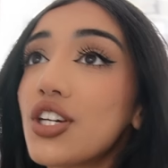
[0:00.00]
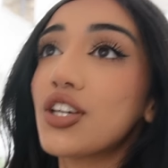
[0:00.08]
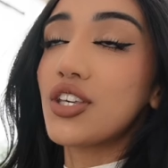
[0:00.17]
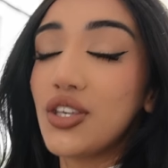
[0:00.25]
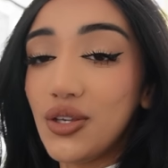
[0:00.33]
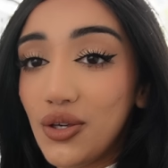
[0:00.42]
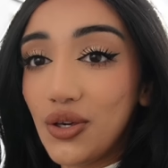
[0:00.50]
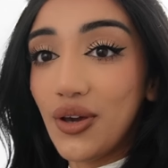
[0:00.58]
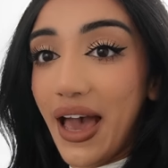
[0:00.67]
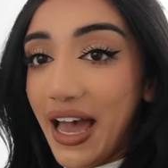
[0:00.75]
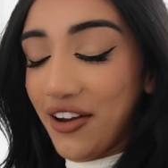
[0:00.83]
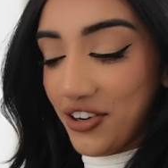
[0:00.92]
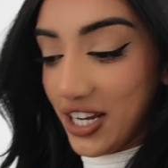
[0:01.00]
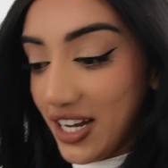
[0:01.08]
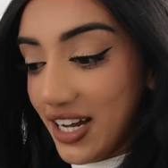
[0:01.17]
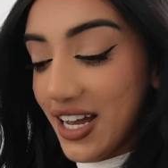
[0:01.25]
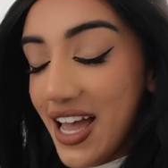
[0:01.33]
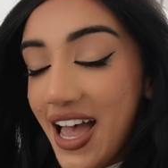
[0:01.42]
a cute
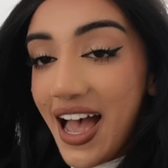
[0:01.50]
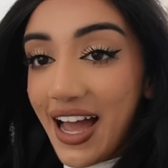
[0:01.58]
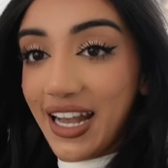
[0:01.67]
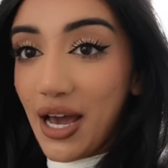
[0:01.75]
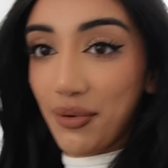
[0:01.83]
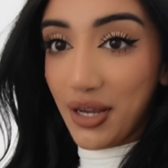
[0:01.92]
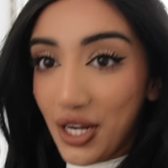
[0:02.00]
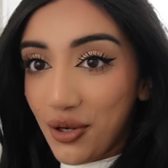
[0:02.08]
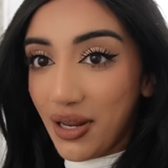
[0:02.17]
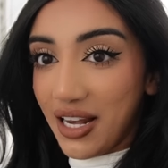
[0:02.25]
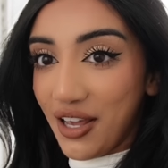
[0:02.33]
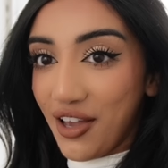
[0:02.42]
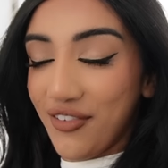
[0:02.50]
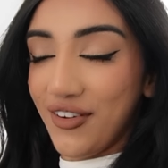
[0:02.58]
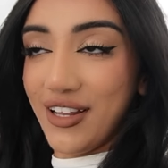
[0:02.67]
area. And now we're gonna quickly go for